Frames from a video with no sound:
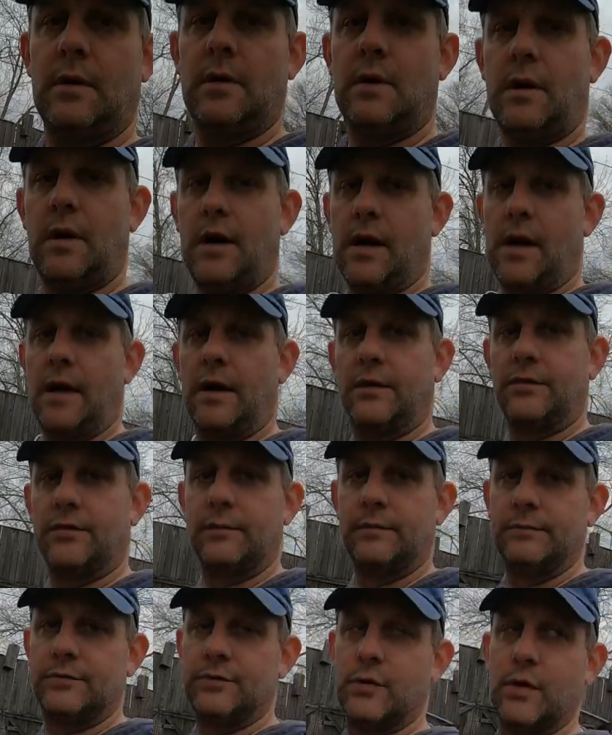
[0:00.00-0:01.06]
Alright guys,
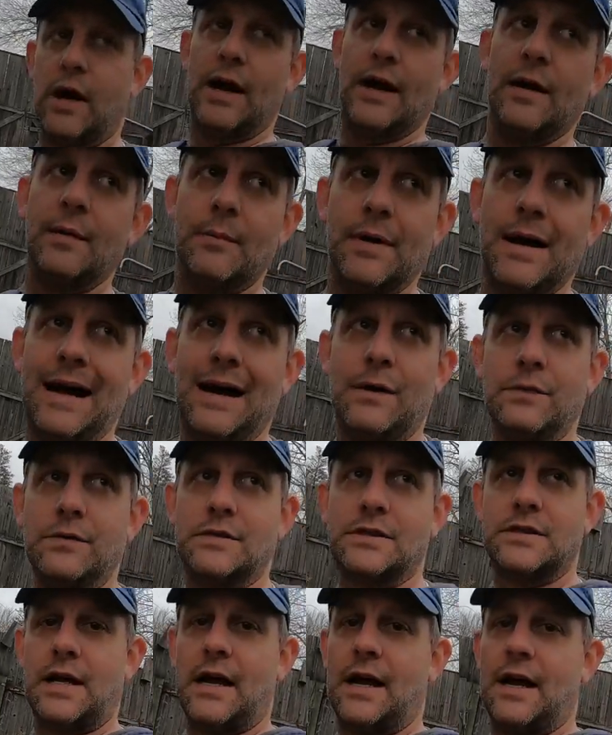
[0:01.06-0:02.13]
so I am
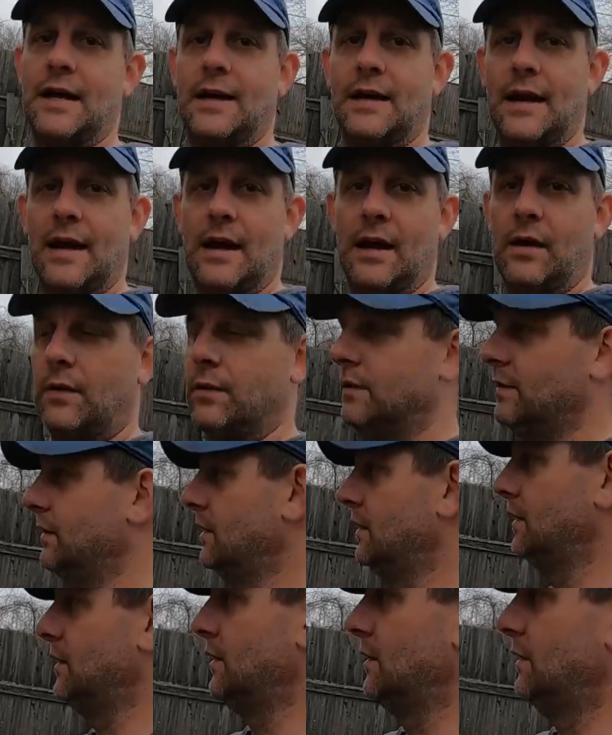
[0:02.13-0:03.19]
outside now
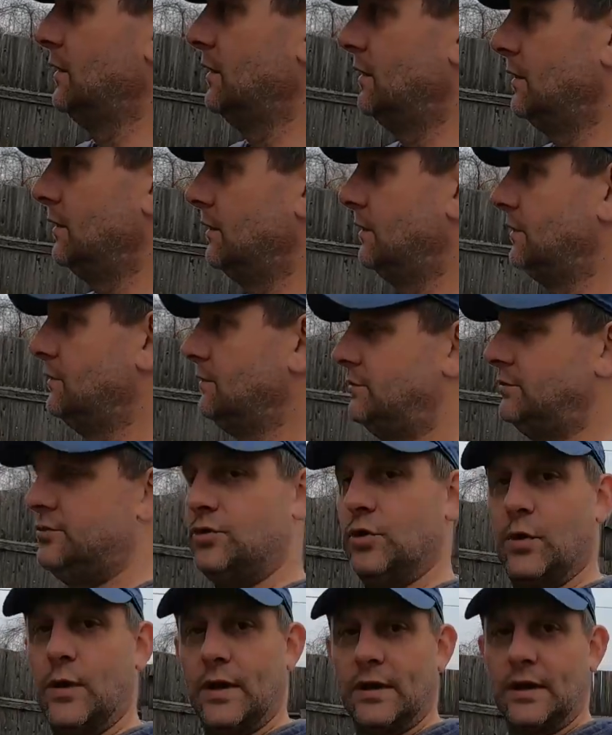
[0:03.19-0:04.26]

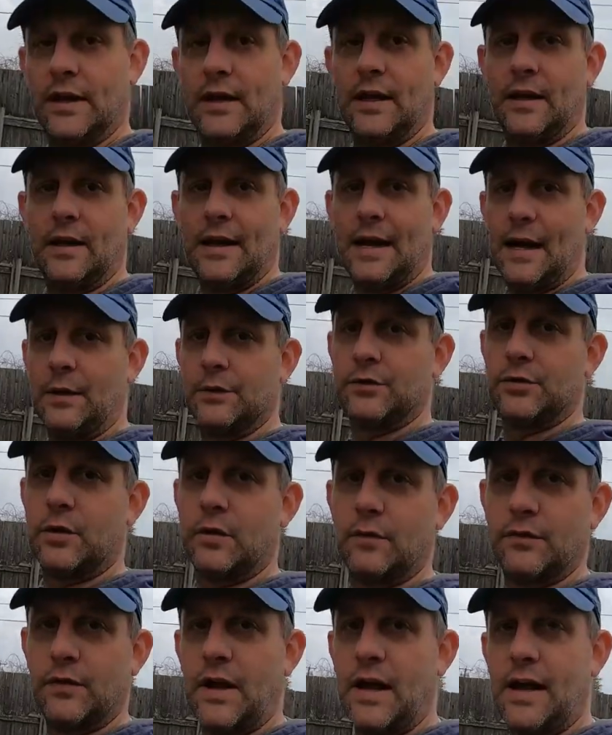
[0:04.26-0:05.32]
doing the
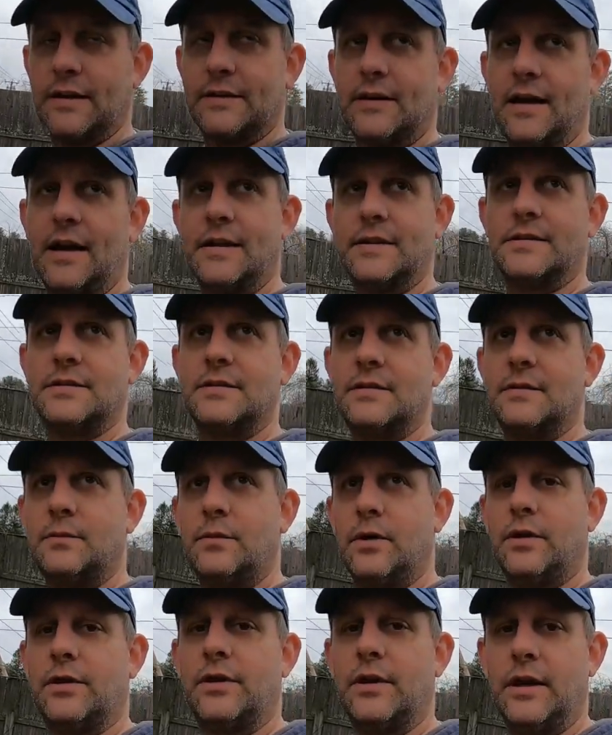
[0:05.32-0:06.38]
outdoor vlog test
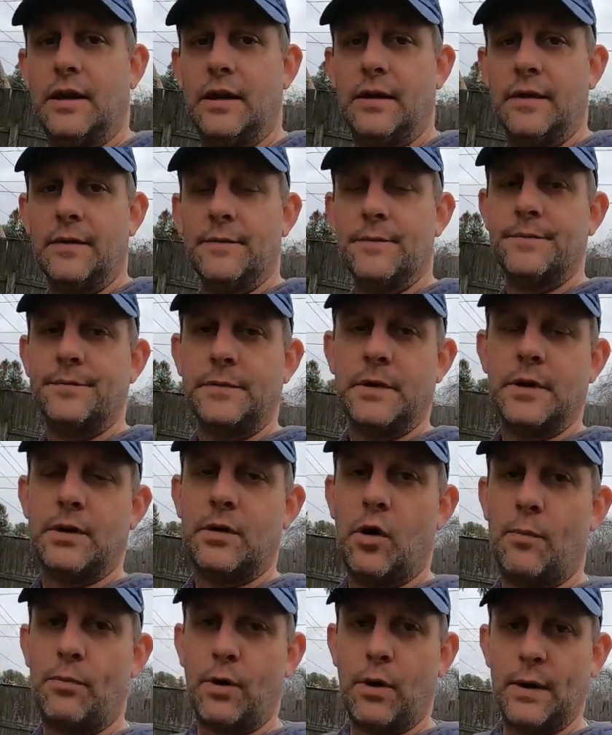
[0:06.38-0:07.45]
with the
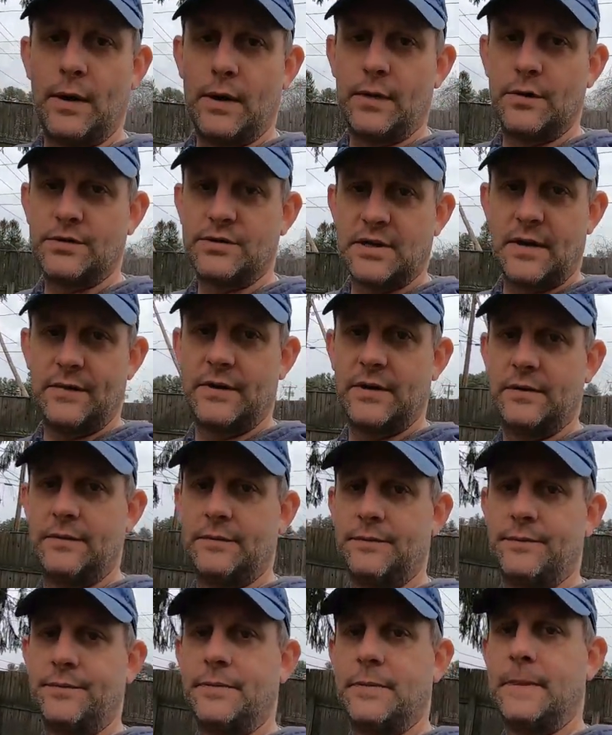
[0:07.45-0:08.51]
GoPro Hero seven
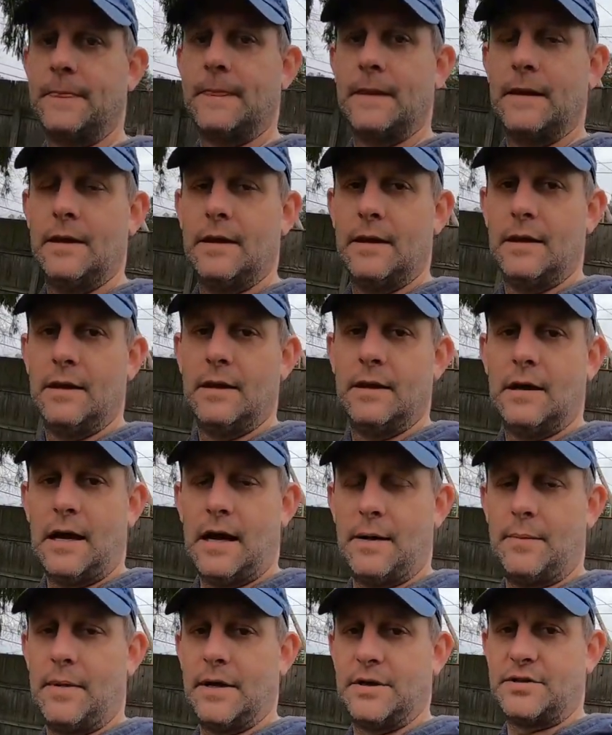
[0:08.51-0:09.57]

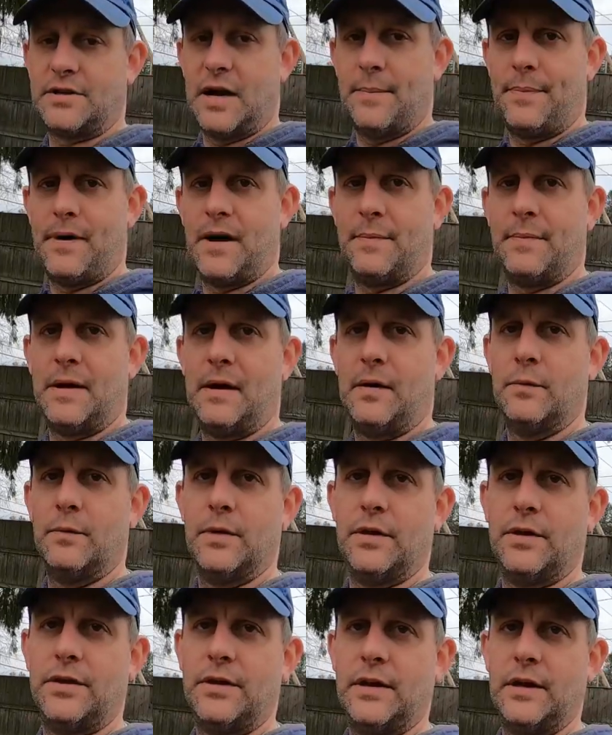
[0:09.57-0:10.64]
on my tripod mount
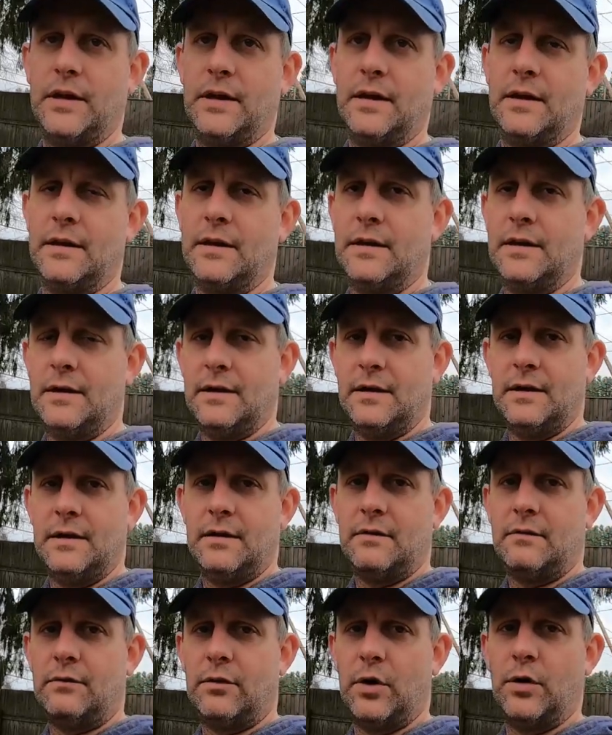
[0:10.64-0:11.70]
with the
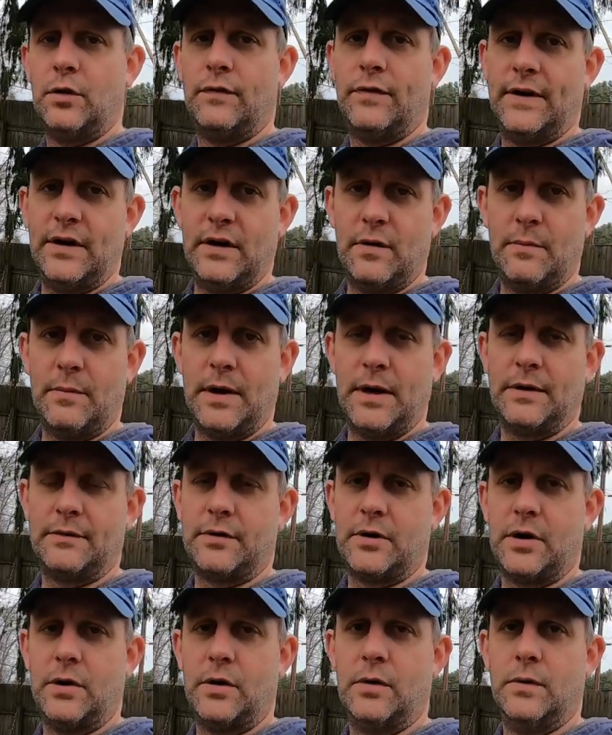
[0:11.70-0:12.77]
Rode
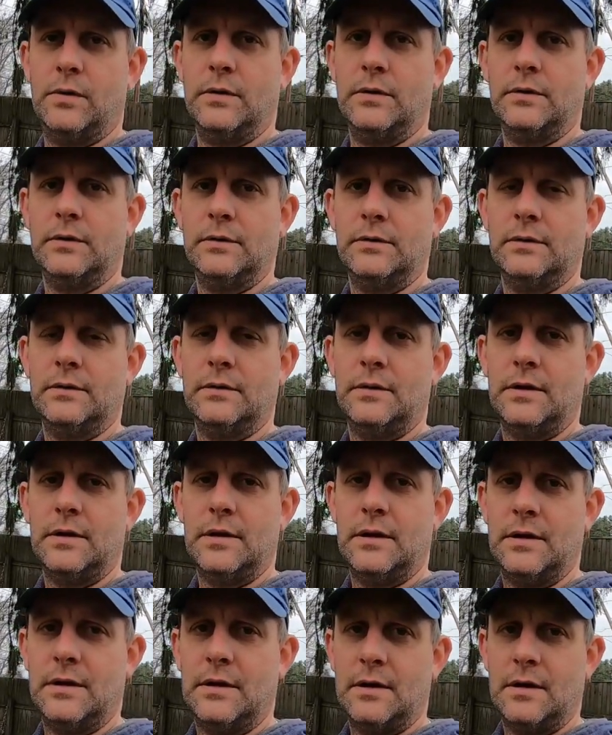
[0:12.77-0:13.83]
VideoMicro
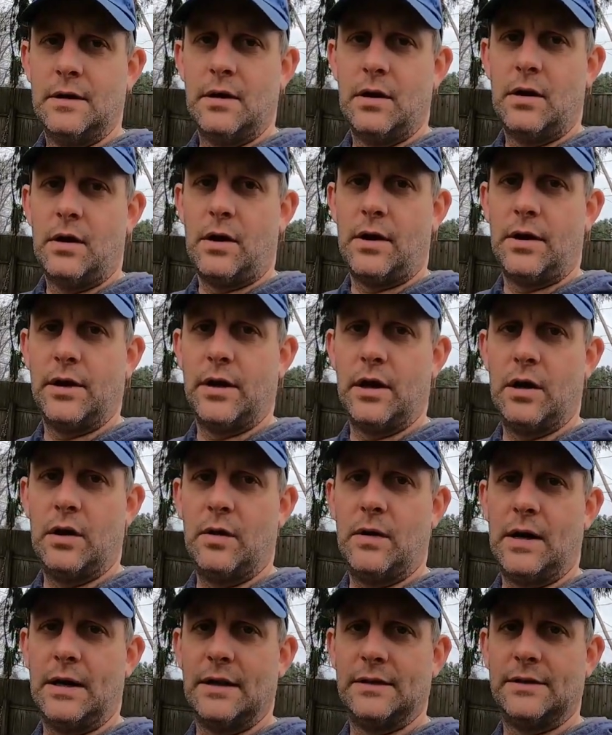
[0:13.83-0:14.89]

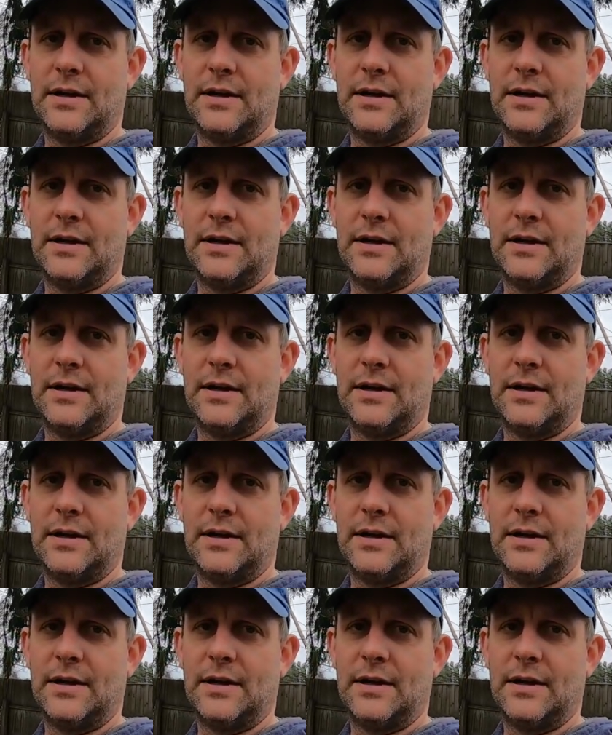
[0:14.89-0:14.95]
audio on